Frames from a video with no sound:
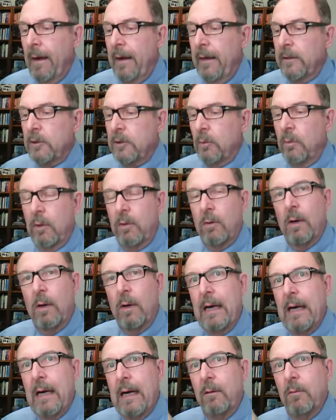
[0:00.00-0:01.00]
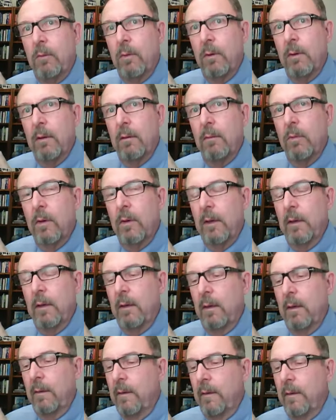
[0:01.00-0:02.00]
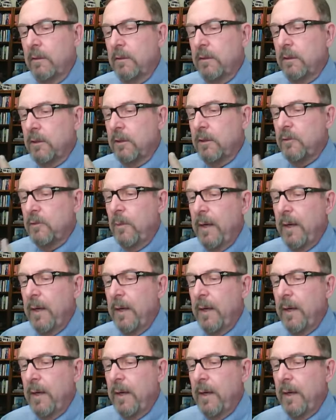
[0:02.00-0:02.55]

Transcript: As required when there's a